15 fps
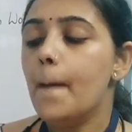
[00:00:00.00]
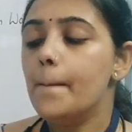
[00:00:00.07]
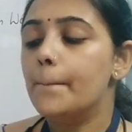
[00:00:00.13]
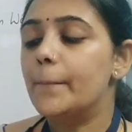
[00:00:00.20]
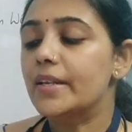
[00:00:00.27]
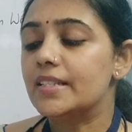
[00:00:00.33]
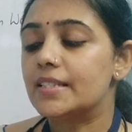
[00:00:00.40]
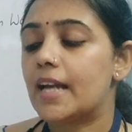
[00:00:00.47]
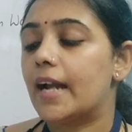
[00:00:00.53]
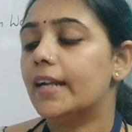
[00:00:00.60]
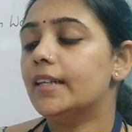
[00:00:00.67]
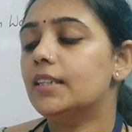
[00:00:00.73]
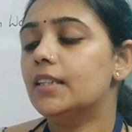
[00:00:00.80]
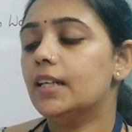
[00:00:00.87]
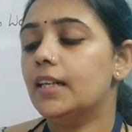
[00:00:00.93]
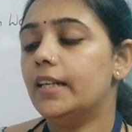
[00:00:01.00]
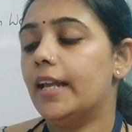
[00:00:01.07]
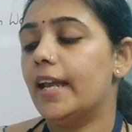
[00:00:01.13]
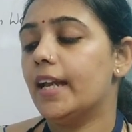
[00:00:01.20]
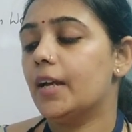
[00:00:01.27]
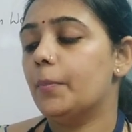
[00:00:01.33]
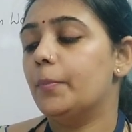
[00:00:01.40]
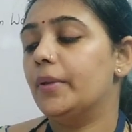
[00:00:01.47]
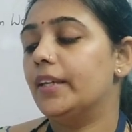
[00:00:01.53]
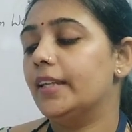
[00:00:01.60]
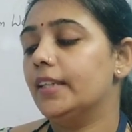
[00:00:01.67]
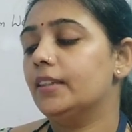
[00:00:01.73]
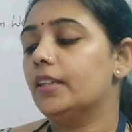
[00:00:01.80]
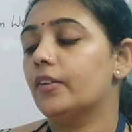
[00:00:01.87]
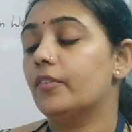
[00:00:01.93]
Beside the lake,
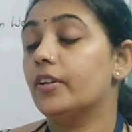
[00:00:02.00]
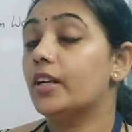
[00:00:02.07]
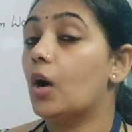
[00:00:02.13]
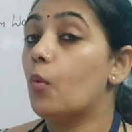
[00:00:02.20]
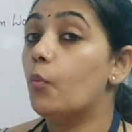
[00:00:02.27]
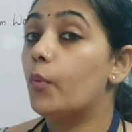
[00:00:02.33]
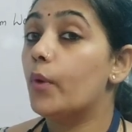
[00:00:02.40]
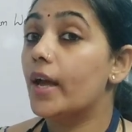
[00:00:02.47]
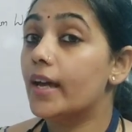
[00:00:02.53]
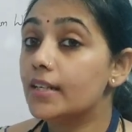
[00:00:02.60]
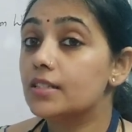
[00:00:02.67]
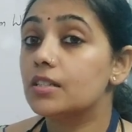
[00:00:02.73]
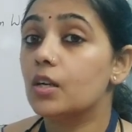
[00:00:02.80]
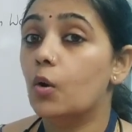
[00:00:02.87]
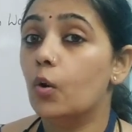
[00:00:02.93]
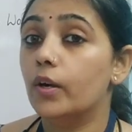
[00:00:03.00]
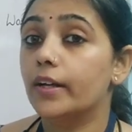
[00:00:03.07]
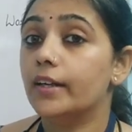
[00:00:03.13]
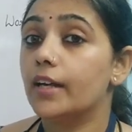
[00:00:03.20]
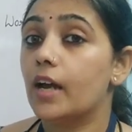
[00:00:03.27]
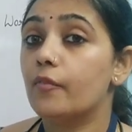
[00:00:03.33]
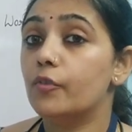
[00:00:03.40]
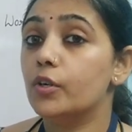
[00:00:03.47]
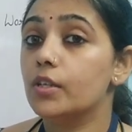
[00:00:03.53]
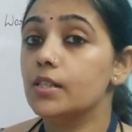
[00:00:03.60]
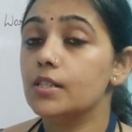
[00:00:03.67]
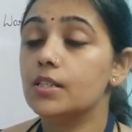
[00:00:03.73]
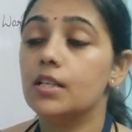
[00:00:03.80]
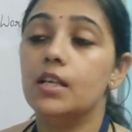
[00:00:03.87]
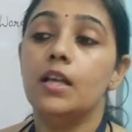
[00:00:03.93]
beneath the tree. Now where is the golden
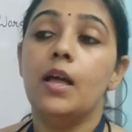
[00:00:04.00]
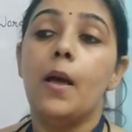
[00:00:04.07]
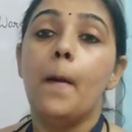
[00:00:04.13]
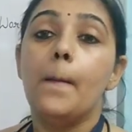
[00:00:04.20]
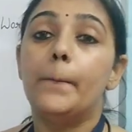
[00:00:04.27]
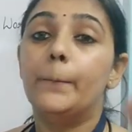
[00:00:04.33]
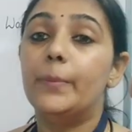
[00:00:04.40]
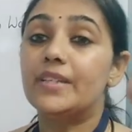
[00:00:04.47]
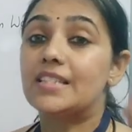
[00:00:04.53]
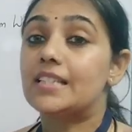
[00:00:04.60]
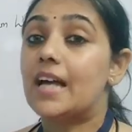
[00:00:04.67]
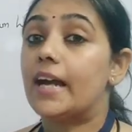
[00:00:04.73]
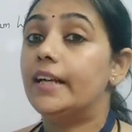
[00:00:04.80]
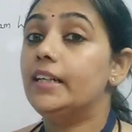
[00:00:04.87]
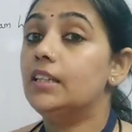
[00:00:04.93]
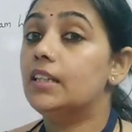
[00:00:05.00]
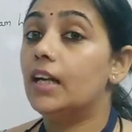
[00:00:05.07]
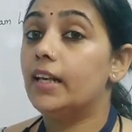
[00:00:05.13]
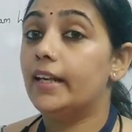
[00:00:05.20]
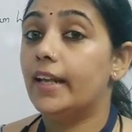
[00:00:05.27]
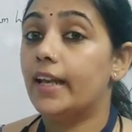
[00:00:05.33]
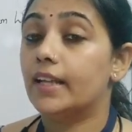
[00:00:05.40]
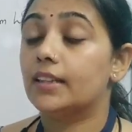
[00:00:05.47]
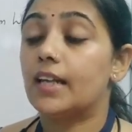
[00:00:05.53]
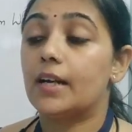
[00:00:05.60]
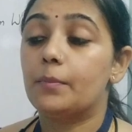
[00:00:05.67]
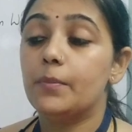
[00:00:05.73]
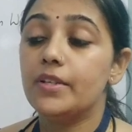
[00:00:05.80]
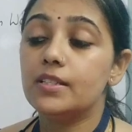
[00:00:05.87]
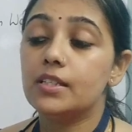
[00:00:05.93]
daffodils? Beside the lake.
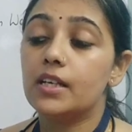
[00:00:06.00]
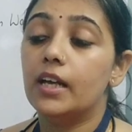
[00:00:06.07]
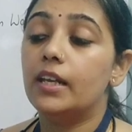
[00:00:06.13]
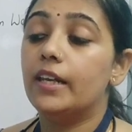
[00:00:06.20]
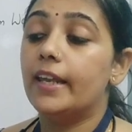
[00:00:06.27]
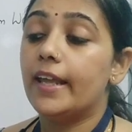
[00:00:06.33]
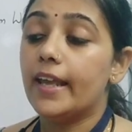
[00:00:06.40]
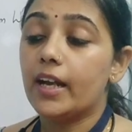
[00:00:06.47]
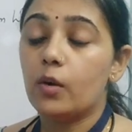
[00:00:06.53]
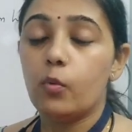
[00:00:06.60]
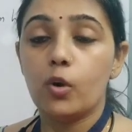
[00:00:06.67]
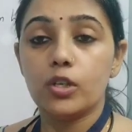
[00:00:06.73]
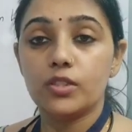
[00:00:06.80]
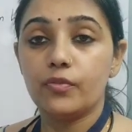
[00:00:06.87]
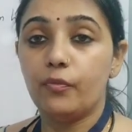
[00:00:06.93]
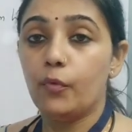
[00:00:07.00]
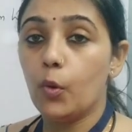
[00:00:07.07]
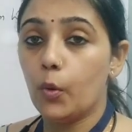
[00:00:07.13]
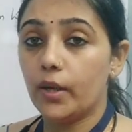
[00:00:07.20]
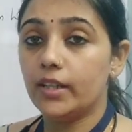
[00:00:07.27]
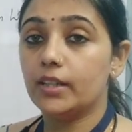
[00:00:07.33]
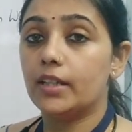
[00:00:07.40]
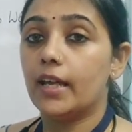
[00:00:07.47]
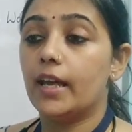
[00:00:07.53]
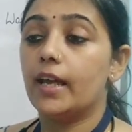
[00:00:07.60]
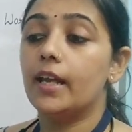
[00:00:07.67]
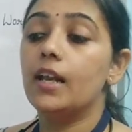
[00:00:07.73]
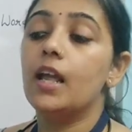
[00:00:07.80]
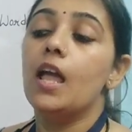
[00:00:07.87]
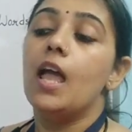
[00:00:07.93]
That means a lake was flowing
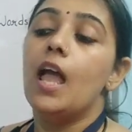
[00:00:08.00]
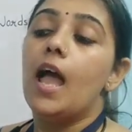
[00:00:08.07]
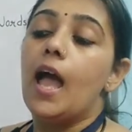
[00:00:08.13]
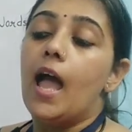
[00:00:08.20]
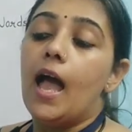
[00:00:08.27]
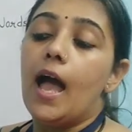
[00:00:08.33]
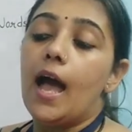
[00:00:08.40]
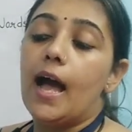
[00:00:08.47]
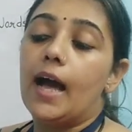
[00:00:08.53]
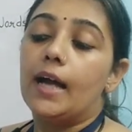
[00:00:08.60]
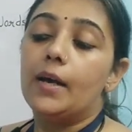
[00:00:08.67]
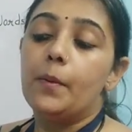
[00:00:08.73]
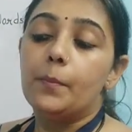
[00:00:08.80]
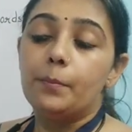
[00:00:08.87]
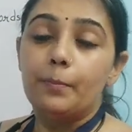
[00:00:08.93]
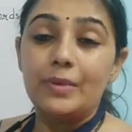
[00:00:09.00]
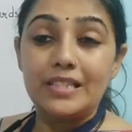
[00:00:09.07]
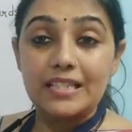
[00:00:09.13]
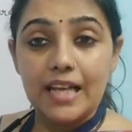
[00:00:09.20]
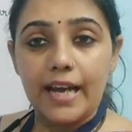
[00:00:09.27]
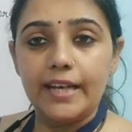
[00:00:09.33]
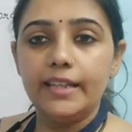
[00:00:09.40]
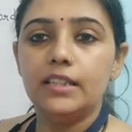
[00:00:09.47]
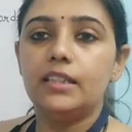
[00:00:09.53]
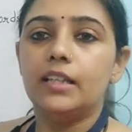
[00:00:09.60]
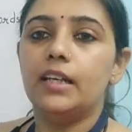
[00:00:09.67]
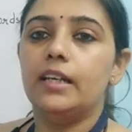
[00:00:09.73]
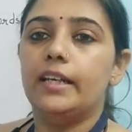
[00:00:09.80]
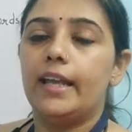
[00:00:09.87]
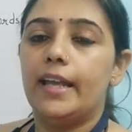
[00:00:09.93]
there, and beside
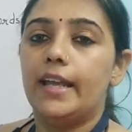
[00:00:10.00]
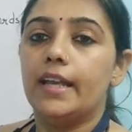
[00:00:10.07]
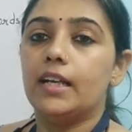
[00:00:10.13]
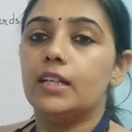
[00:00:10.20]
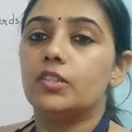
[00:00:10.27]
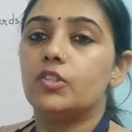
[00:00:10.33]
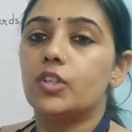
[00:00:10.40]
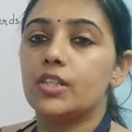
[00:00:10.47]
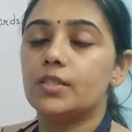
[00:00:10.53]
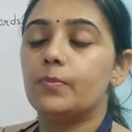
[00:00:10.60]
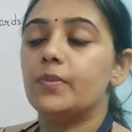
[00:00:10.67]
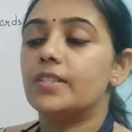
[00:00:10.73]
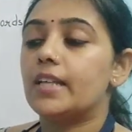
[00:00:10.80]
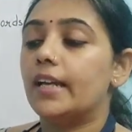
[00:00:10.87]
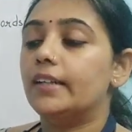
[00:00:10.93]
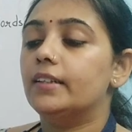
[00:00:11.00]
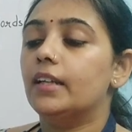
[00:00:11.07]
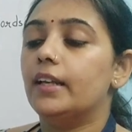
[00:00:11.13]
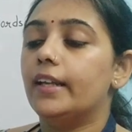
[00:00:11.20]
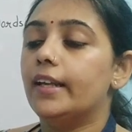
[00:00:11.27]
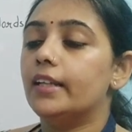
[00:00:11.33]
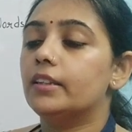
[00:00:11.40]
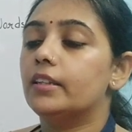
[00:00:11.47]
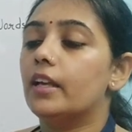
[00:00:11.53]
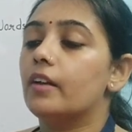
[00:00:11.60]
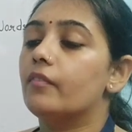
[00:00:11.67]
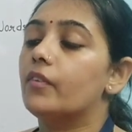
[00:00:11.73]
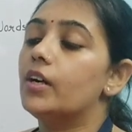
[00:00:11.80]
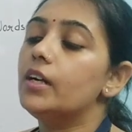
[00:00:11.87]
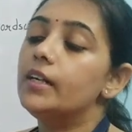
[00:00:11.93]
the lake, just beside the lake,
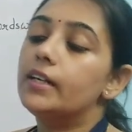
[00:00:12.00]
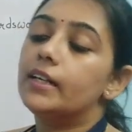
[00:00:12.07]
there were